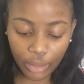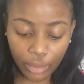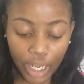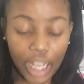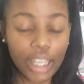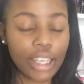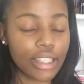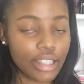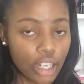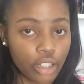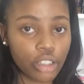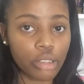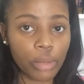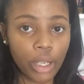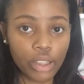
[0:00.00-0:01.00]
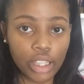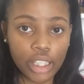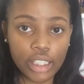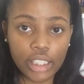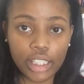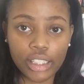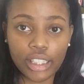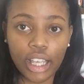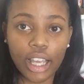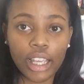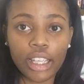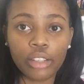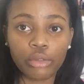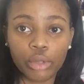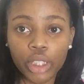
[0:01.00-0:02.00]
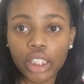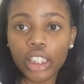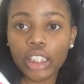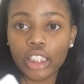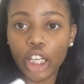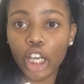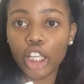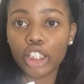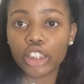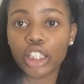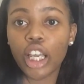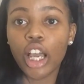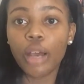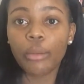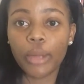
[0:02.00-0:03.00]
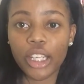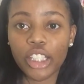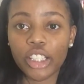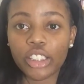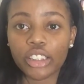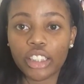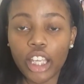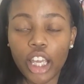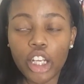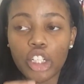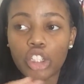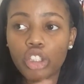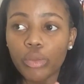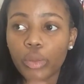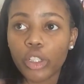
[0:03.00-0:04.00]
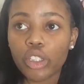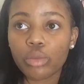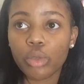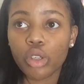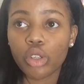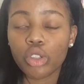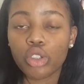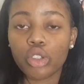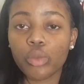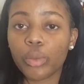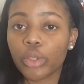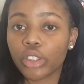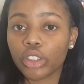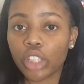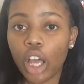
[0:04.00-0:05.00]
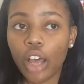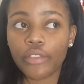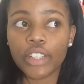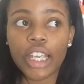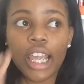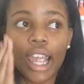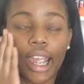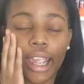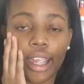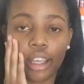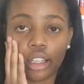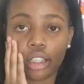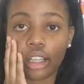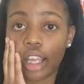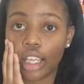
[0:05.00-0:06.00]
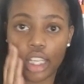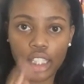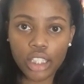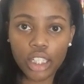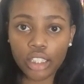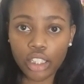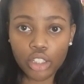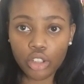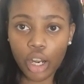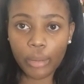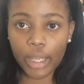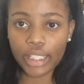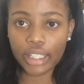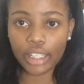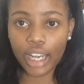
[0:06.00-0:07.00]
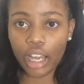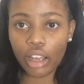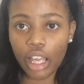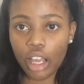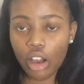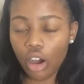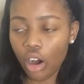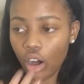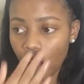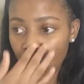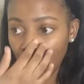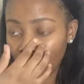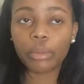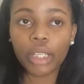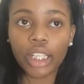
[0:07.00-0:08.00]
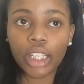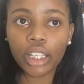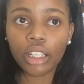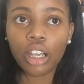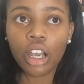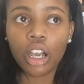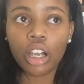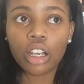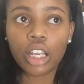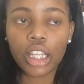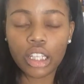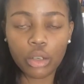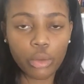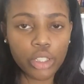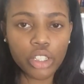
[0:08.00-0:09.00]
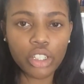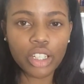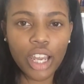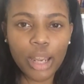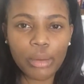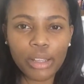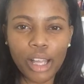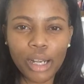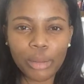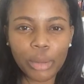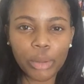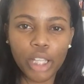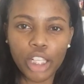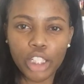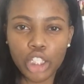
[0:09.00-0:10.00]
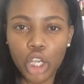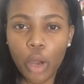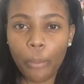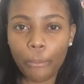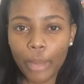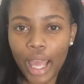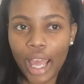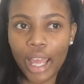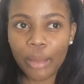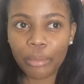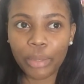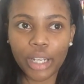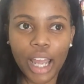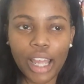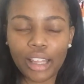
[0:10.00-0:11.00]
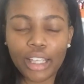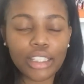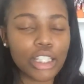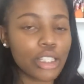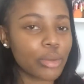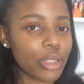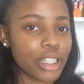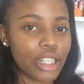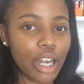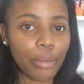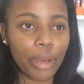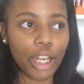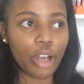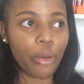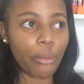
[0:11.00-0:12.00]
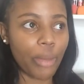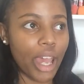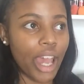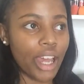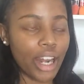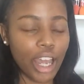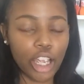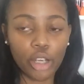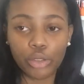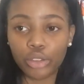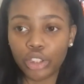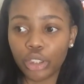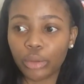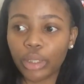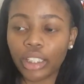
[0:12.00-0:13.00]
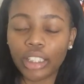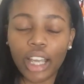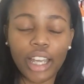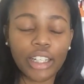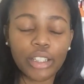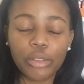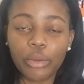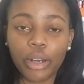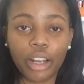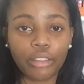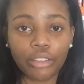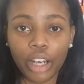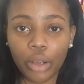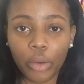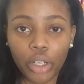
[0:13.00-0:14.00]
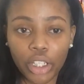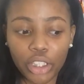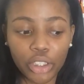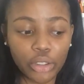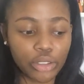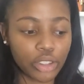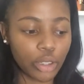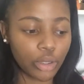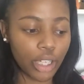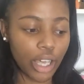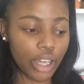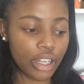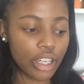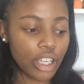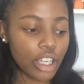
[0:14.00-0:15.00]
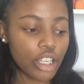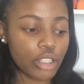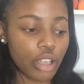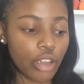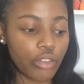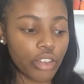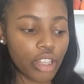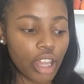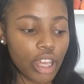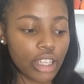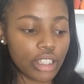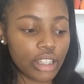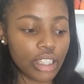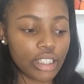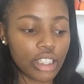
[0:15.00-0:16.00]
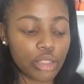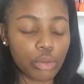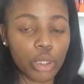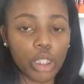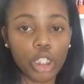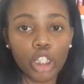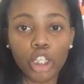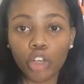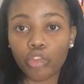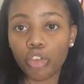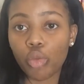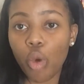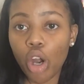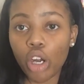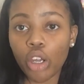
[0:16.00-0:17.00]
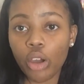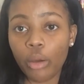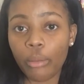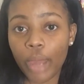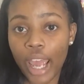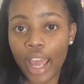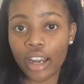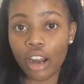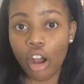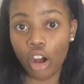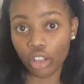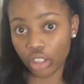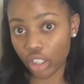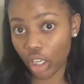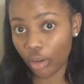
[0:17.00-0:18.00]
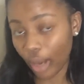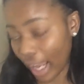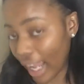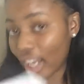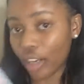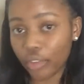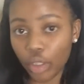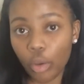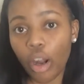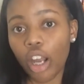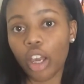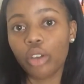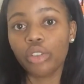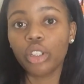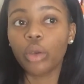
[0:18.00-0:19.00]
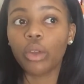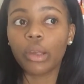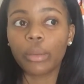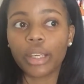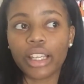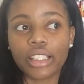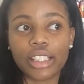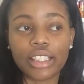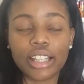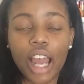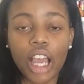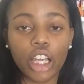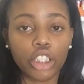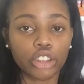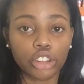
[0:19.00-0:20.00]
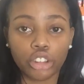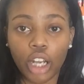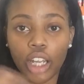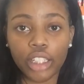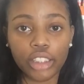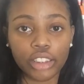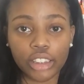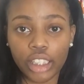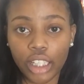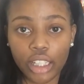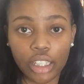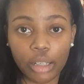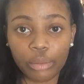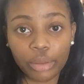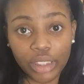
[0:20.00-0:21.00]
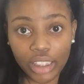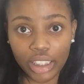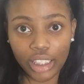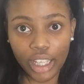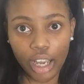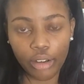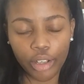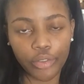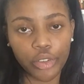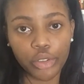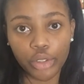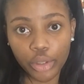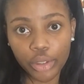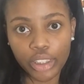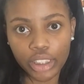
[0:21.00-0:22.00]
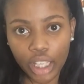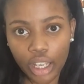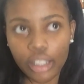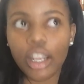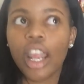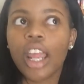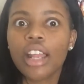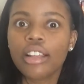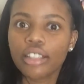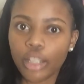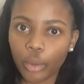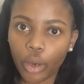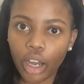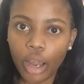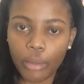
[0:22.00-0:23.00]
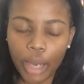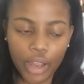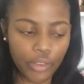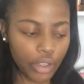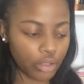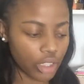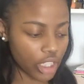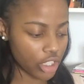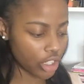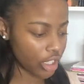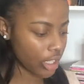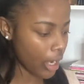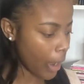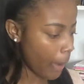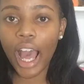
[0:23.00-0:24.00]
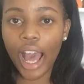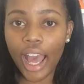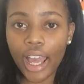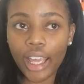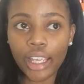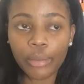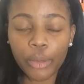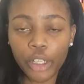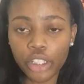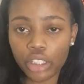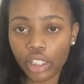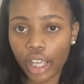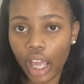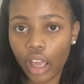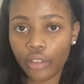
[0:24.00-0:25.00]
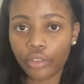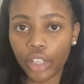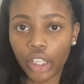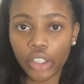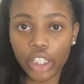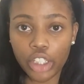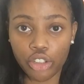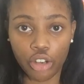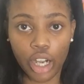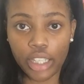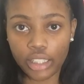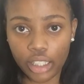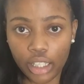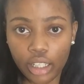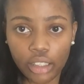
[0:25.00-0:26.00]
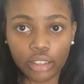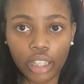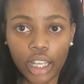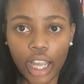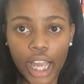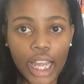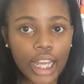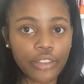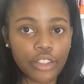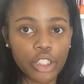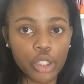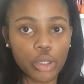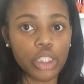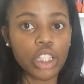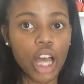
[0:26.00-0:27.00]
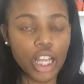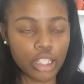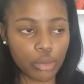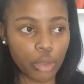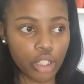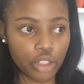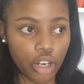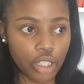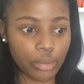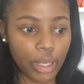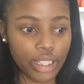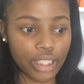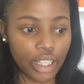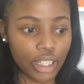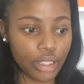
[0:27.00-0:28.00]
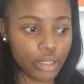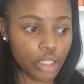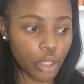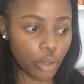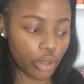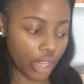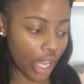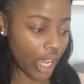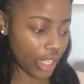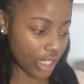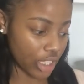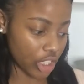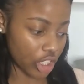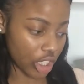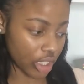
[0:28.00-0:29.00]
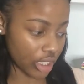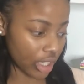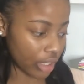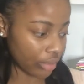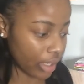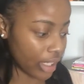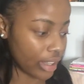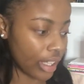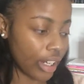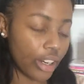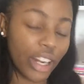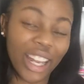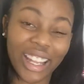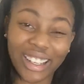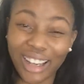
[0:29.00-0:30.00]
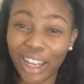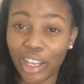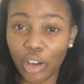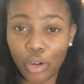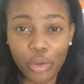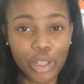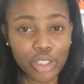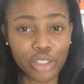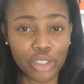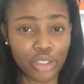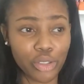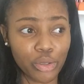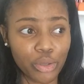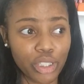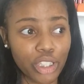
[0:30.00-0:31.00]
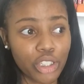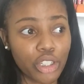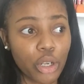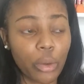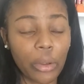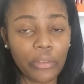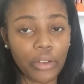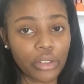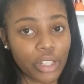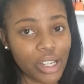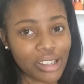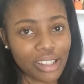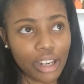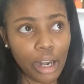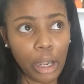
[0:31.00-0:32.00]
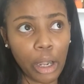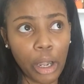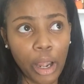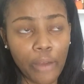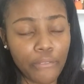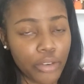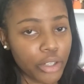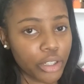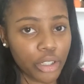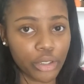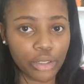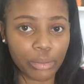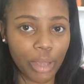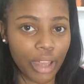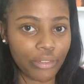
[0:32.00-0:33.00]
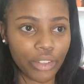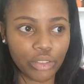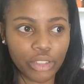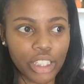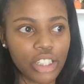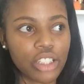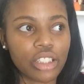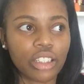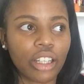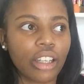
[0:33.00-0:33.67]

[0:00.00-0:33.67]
And what I can tell you about this is that it really does make your skin super smooth, super soft, and like it doesn't dry my skin out at all. To me, in the winter time, a lot of people like to go matte, but I like to switch it up. I go matte, I go dewy, I do whatever I want to do. So yeah, so I feel like this is really good if you want to go matte also, and if you want to go dewy, because it's not going to dry your skin completely out if you do decide to wear a matte foundation. I personally have very dry skin. Like, I have to do a lot to moisturize my skin, so that is just it right there. And I always use a dewy foundation. I never use matte foundation.